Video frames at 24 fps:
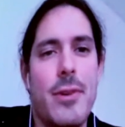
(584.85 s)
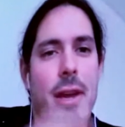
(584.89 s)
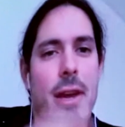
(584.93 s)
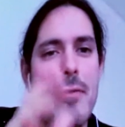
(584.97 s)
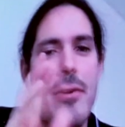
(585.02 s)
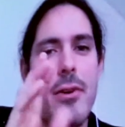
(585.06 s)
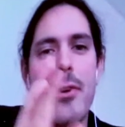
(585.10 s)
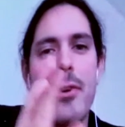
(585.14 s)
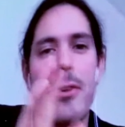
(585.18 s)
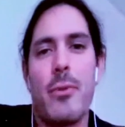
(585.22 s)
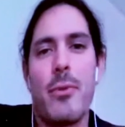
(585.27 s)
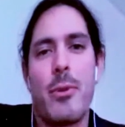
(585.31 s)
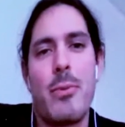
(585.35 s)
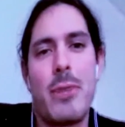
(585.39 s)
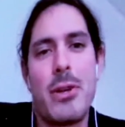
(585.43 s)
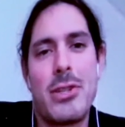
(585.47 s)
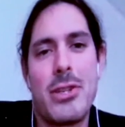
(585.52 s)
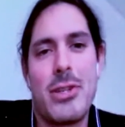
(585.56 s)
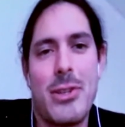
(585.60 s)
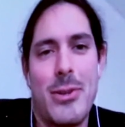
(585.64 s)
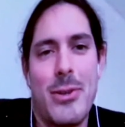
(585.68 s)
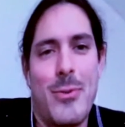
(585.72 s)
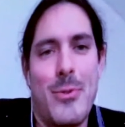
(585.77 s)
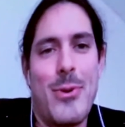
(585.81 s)
You have all the
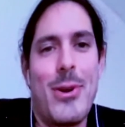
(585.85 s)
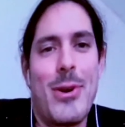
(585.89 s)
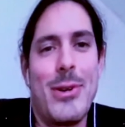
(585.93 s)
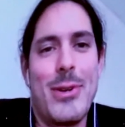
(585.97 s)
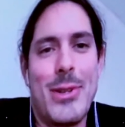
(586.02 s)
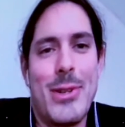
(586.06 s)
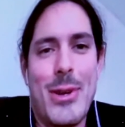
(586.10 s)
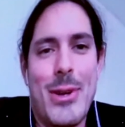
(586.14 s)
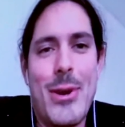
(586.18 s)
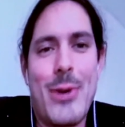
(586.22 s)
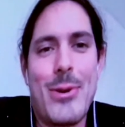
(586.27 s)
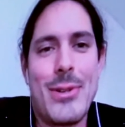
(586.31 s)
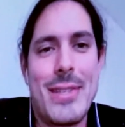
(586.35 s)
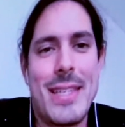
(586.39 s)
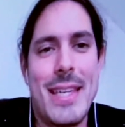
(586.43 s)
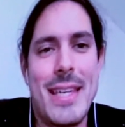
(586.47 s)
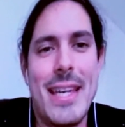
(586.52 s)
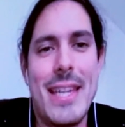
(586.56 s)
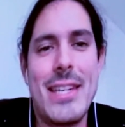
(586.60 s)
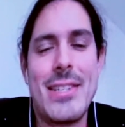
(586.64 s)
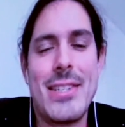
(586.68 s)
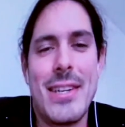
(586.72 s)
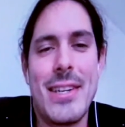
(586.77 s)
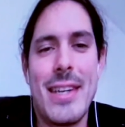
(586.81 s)
permission in the world to go
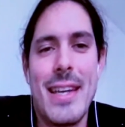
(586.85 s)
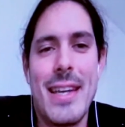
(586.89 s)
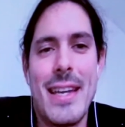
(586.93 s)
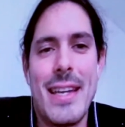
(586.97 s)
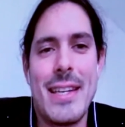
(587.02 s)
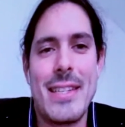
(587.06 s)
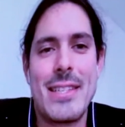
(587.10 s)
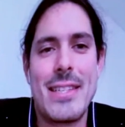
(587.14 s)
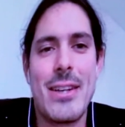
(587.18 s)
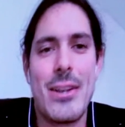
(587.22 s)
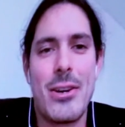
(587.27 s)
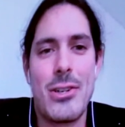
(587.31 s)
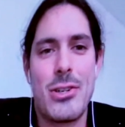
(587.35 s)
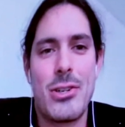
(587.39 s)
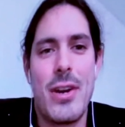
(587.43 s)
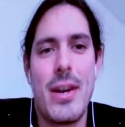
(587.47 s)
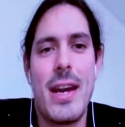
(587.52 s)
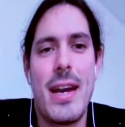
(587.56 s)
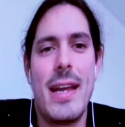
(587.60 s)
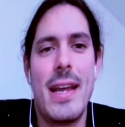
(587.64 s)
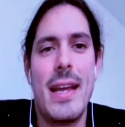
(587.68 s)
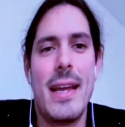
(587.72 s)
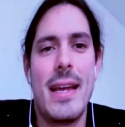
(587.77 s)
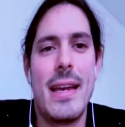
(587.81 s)
teach it and start
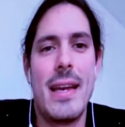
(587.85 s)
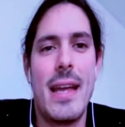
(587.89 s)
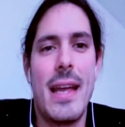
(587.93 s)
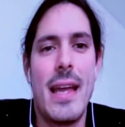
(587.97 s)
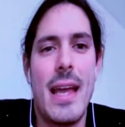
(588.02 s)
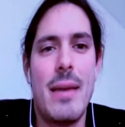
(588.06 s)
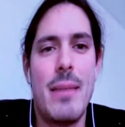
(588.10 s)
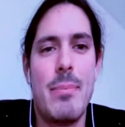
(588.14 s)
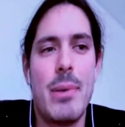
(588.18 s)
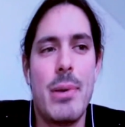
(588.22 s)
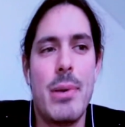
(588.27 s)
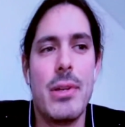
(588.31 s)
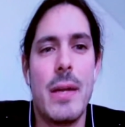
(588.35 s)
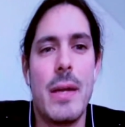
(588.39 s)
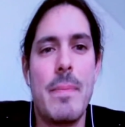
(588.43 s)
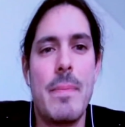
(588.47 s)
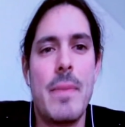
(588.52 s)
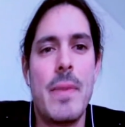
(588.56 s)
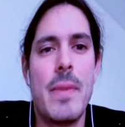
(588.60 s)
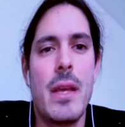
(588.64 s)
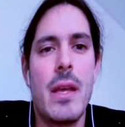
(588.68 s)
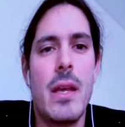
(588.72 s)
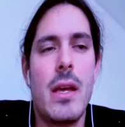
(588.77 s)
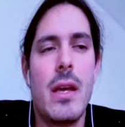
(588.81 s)
training and build it.
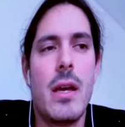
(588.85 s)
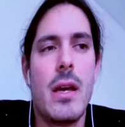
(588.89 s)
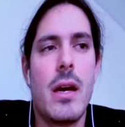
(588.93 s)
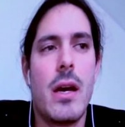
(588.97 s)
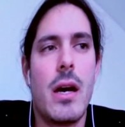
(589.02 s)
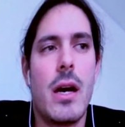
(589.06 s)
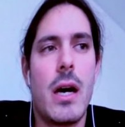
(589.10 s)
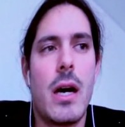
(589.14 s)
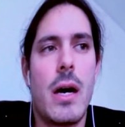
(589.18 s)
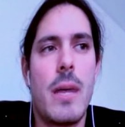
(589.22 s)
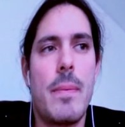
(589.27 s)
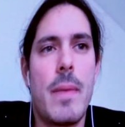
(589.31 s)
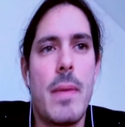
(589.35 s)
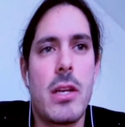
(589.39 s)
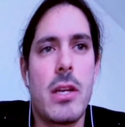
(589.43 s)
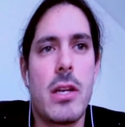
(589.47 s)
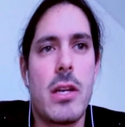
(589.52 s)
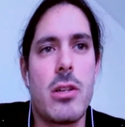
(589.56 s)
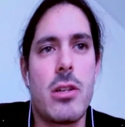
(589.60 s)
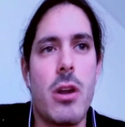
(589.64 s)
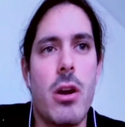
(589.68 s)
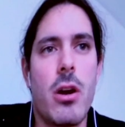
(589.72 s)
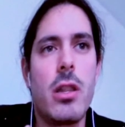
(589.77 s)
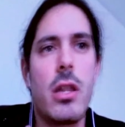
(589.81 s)
I
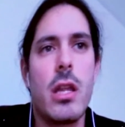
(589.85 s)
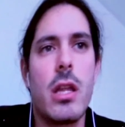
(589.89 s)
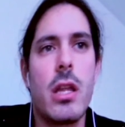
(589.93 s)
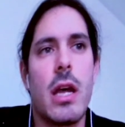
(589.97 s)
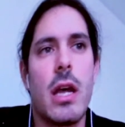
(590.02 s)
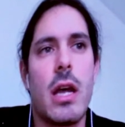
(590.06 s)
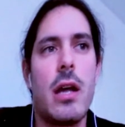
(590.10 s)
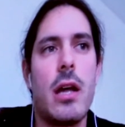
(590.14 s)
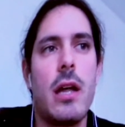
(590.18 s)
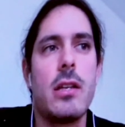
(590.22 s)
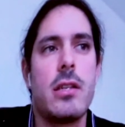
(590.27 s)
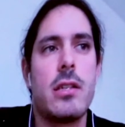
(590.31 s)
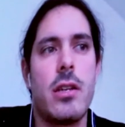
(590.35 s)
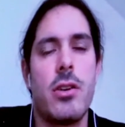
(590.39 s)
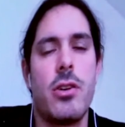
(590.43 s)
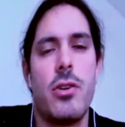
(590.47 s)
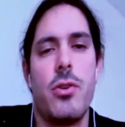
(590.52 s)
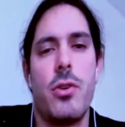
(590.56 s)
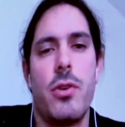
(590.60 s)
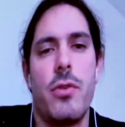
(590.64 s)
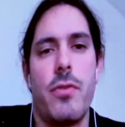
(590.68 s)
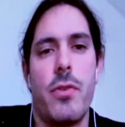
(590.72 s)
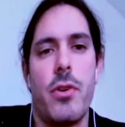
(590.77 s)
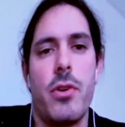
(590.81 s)
started at Kali Center
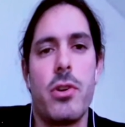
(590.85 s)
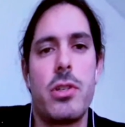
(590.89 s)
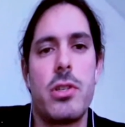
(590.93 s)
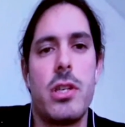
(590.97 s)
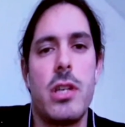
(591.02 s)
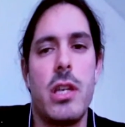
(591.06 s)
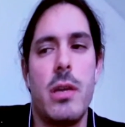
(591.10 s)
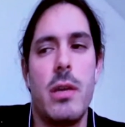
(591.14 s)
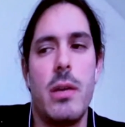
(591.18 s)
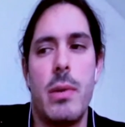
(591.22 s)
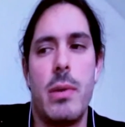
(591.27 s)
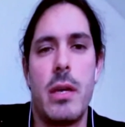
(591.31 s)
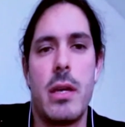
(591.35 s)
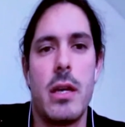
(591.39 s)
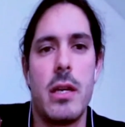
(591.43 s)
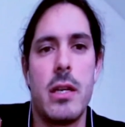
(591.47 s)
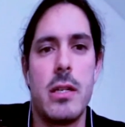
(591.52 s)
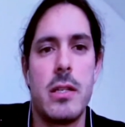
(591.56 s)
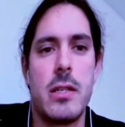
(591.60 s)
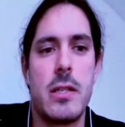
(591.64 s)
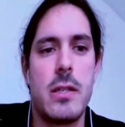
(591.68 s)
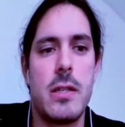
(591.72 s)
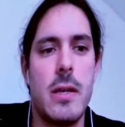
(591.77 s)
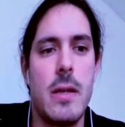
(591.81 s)
University
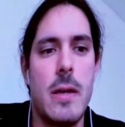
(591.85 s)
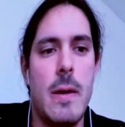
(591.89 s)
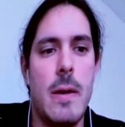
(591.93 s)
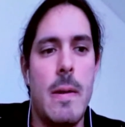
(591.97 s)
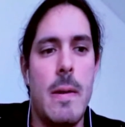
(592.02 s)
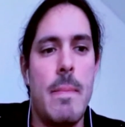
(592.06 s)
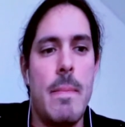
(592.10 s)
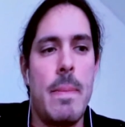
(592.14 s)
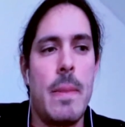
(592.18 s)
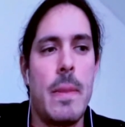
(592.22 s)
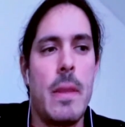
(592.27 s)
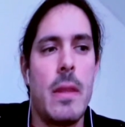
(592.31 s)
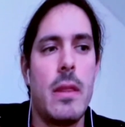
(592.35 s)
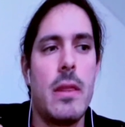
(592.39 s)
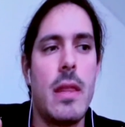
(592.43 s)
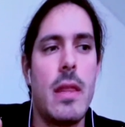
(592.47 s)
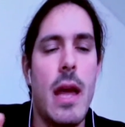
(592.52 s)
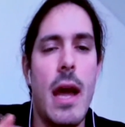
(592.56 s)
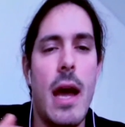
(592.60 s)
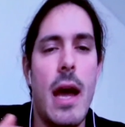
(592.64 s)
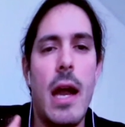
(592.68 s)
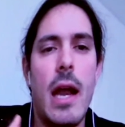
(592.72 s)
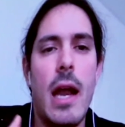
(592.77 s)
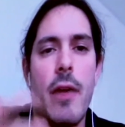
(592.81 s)
because
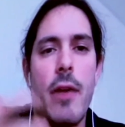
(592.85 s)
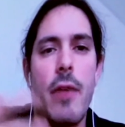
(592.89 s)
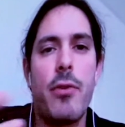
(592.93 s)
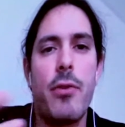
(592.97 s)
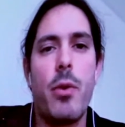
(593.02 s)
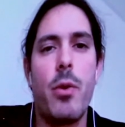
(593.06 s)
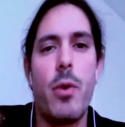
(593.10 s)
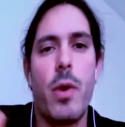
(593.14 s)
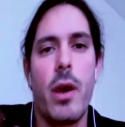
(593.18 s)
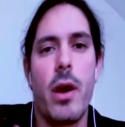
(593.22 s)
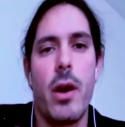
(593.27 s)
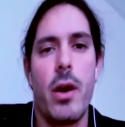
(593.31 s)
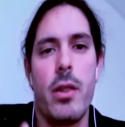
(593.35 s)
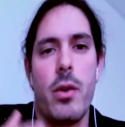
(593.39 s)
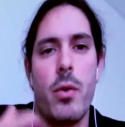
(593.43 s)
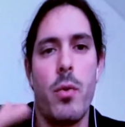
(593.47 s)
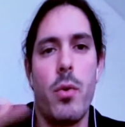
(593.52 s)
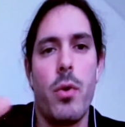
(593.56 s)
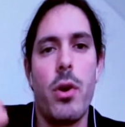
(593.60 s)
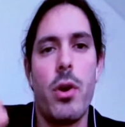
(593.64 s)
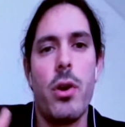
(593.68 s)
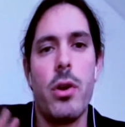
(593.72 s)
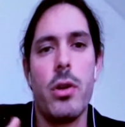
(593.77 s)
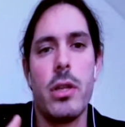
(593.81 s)
not everywhere in the
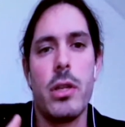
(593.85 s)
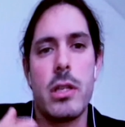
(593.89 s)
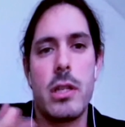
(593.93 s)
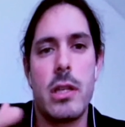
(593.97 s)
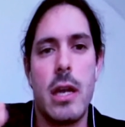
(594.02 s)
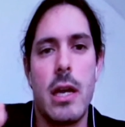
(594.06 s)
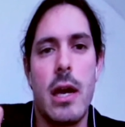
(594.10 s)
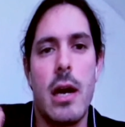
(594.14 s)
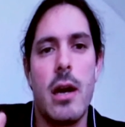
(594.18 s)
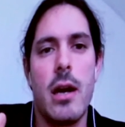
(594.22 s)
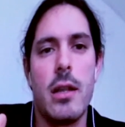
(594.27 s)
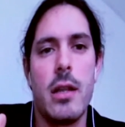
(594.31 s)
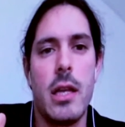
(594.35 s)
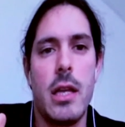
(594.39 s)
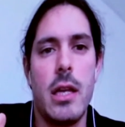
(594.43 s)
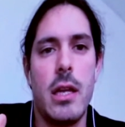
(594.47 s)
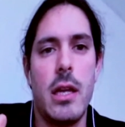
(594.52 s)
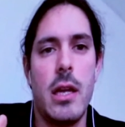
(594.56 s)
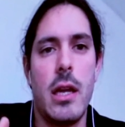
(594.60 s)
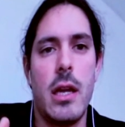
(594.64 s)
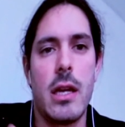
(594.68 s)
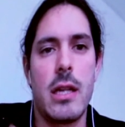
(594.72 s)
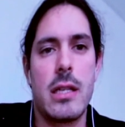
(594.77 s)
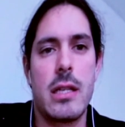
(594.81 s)
world is
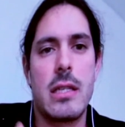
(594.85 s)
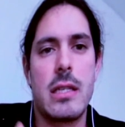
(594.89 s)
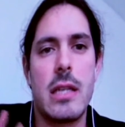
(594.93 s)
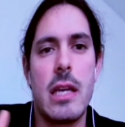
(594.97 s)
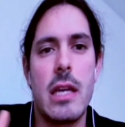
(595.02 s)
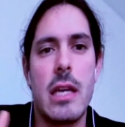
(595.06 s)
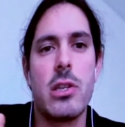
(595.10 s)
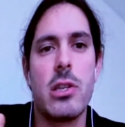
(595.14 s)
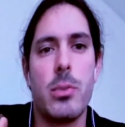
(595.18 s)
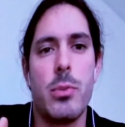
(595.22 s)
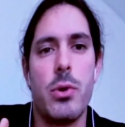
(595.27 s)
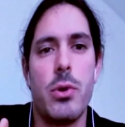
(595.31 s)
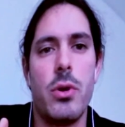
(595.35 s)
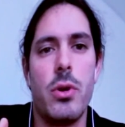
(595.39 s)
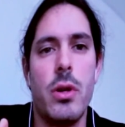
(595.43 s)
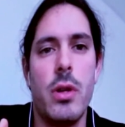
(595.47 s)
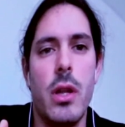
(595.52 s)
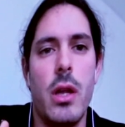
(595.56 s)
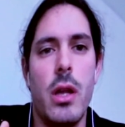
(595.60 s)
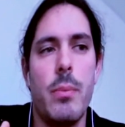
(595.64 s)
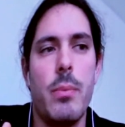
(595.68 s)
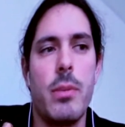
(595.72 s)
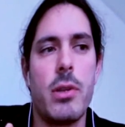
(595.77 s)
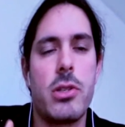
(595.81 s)
Kali accessible,
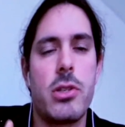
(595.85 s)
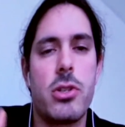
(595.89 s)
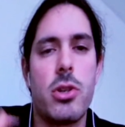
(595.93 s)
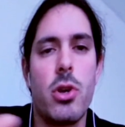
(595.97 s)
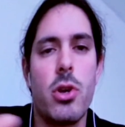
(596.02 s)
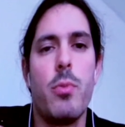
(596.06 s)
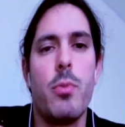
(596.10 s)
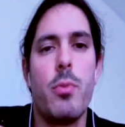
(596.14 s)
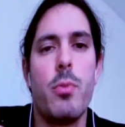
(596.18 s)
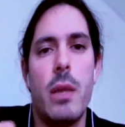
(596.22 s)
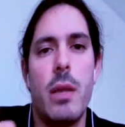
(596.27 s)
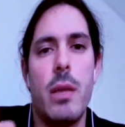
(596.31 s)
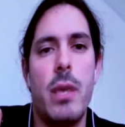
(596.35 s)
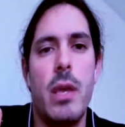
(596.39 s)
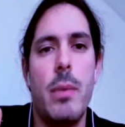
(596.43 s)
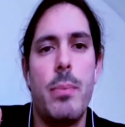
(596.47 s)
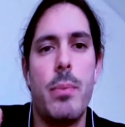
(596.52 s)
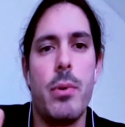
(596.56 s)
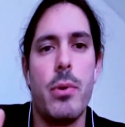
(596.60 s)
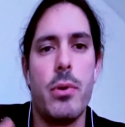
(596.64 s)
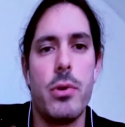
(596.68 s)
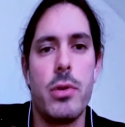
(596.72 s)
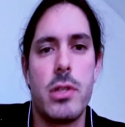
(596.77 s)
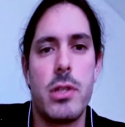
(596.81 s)
but so many
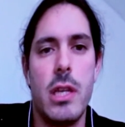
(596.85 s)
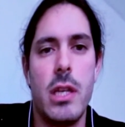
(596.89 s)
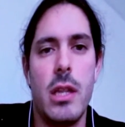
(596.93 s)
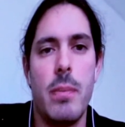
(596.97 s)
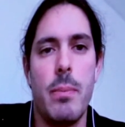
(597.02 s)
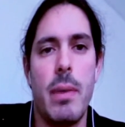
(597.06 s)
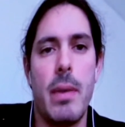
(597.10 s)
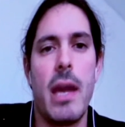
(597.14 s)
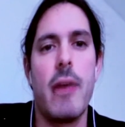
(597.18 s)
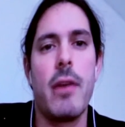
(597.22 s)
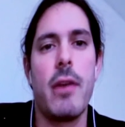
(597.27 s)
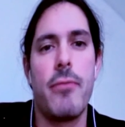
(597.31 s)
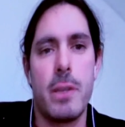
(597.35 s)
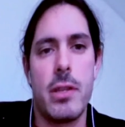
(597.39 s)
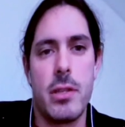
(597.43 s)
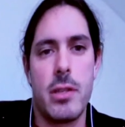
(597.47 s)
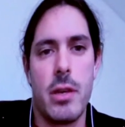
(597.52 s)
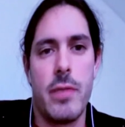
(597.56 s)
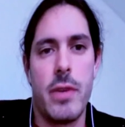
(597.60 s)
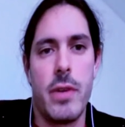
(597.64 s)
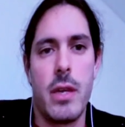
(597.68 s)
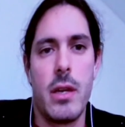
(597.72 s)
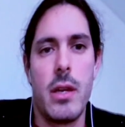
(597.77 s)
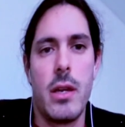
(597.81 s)
people see the benefits
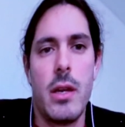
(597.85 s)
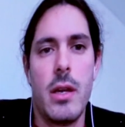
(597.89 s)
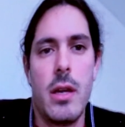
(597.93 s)
of it.